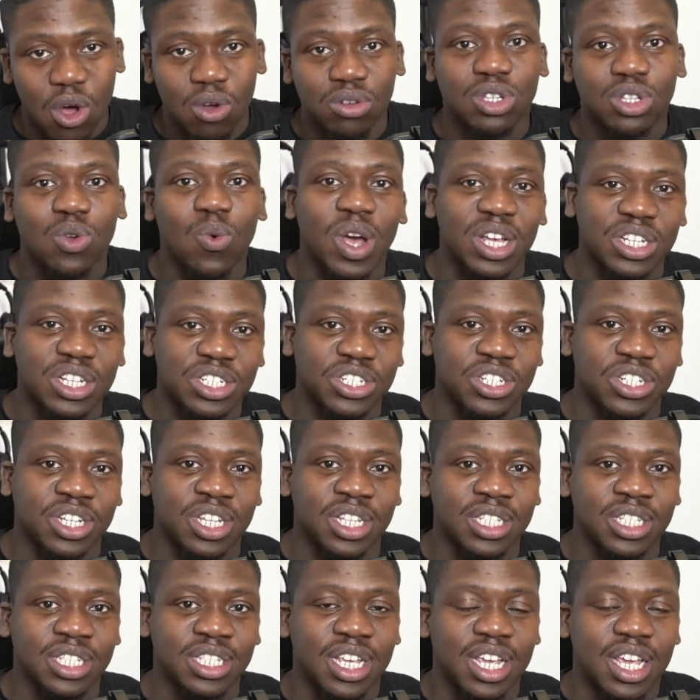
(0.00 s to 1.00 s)

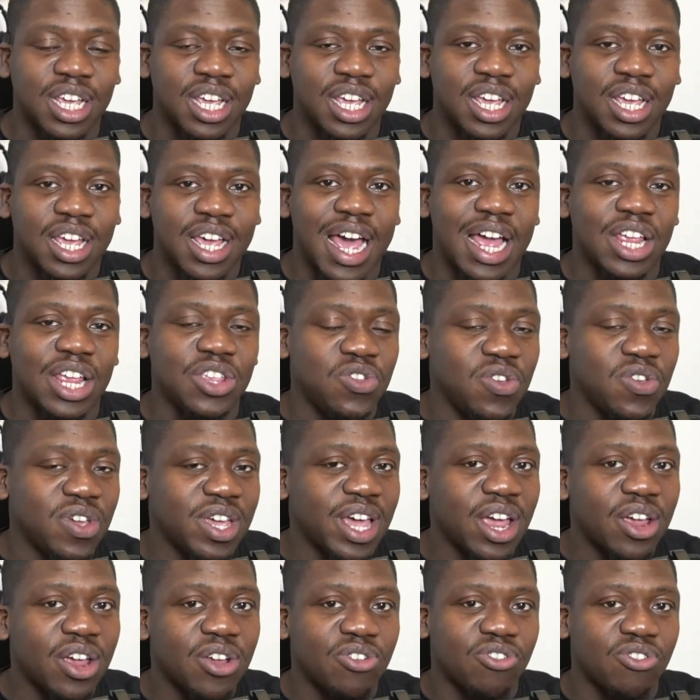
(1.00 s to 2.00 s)
questions and you
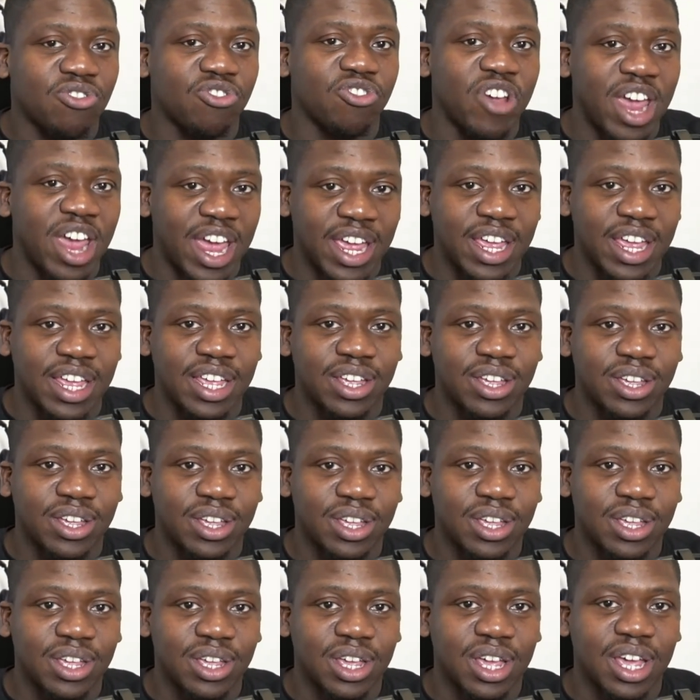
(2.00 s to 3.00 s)
can create
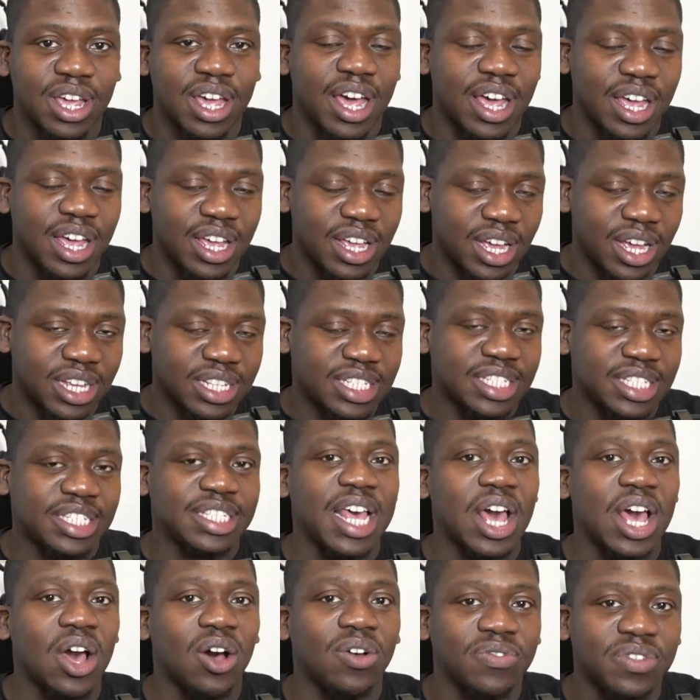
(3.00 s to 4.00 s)
a set
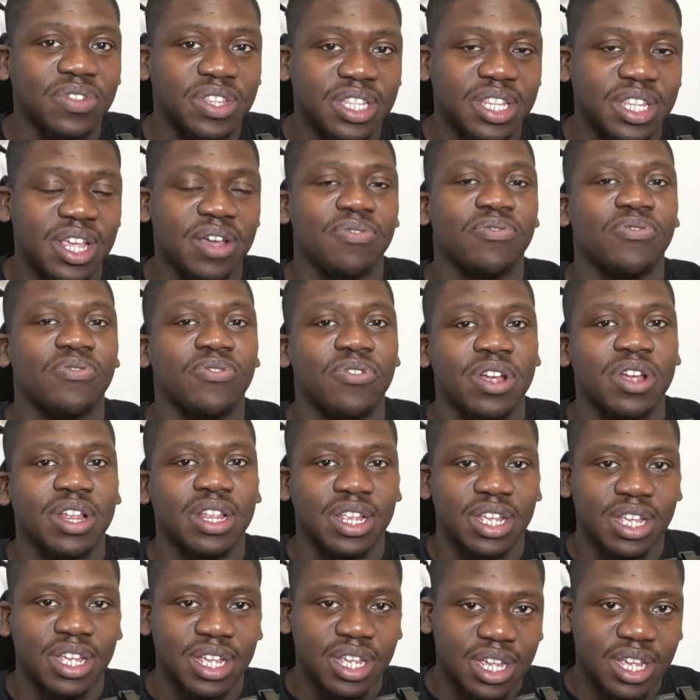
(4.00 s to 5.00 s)
of different
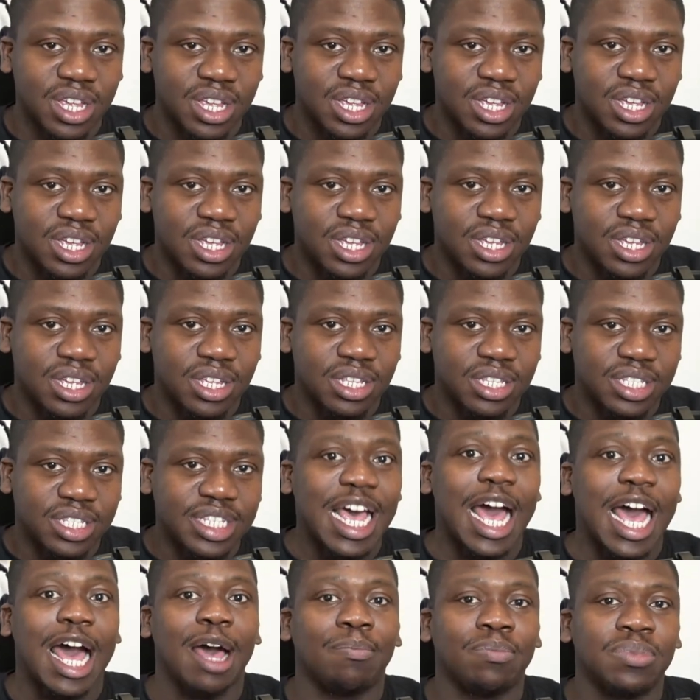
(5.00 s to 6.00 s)

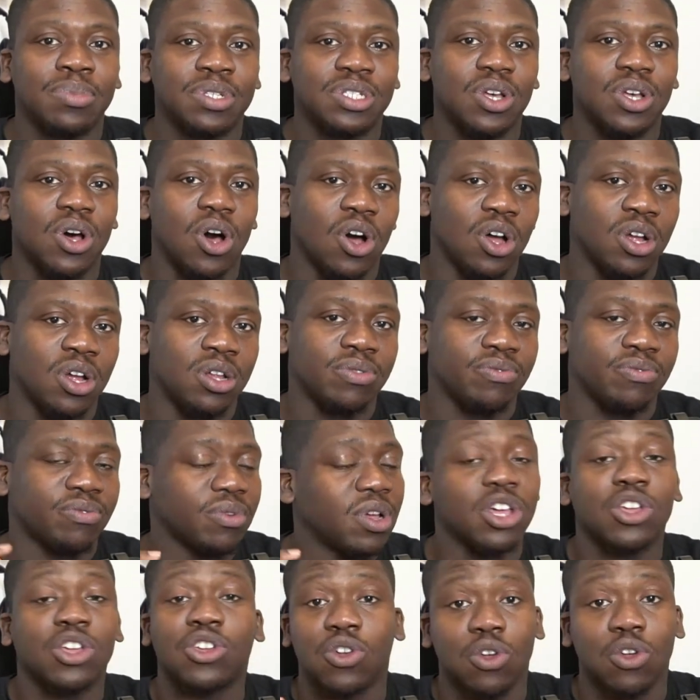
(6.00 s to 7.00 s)
tabs on
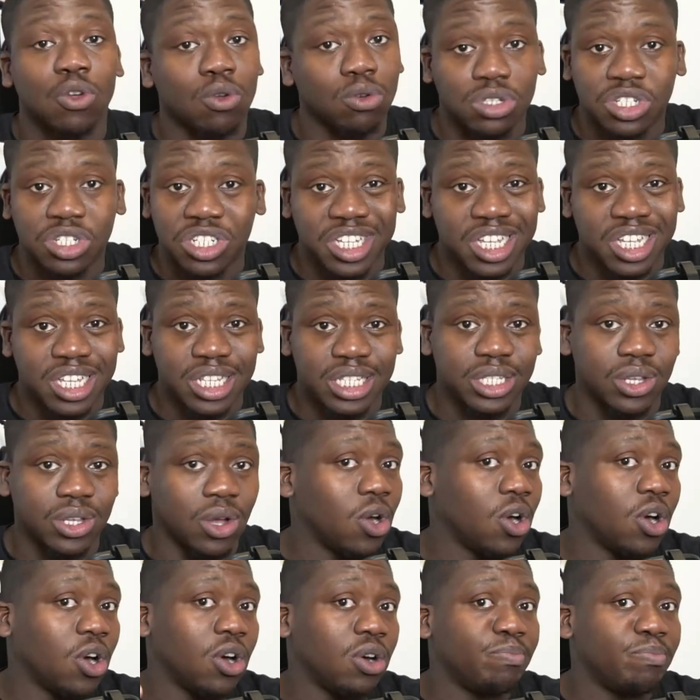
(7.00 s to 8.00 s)
Google Sheets
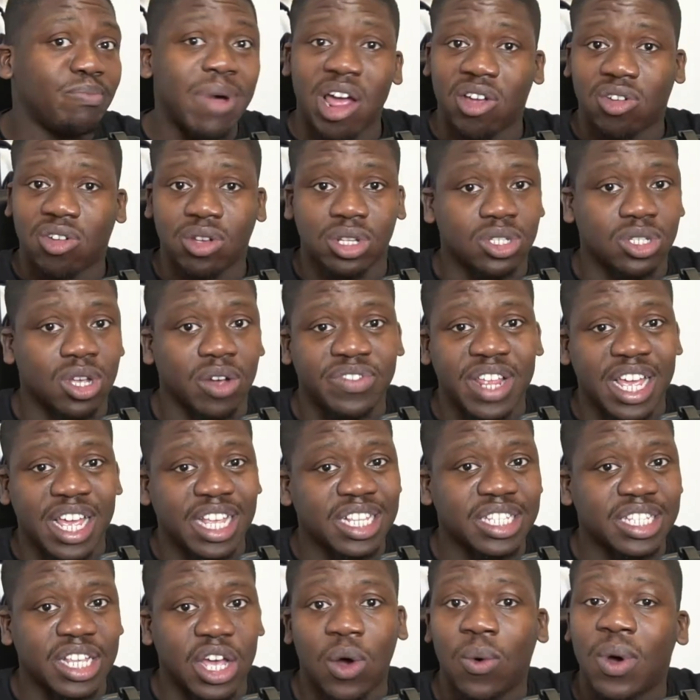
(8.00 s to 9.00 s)
or Microsoft
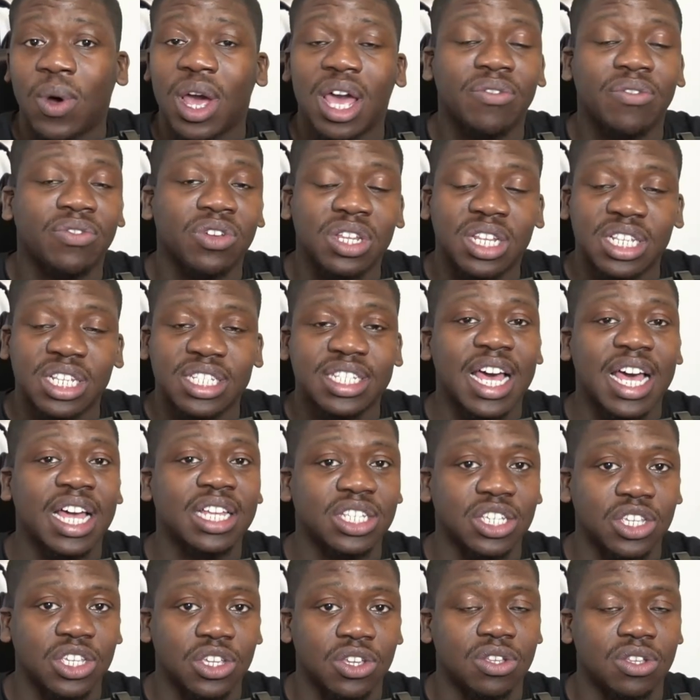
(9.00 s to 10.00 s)
Excel, whatever you decide to
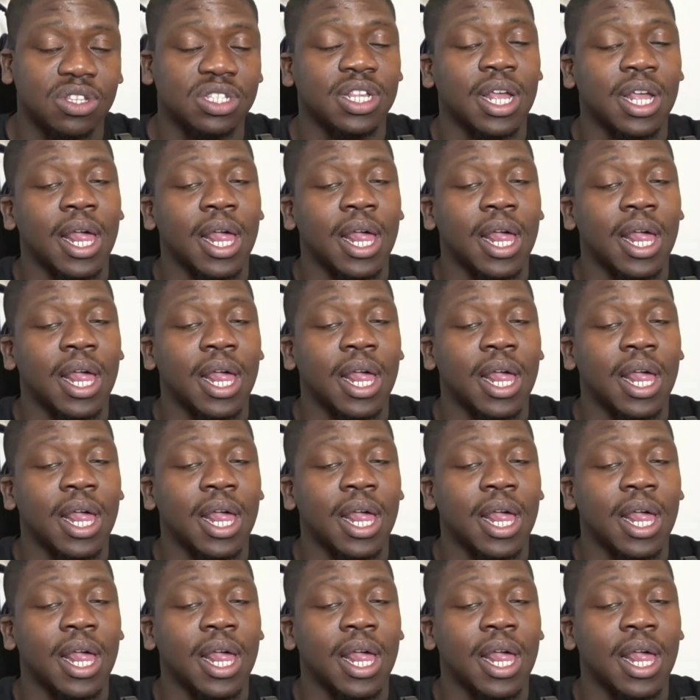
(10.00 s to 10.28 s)
use.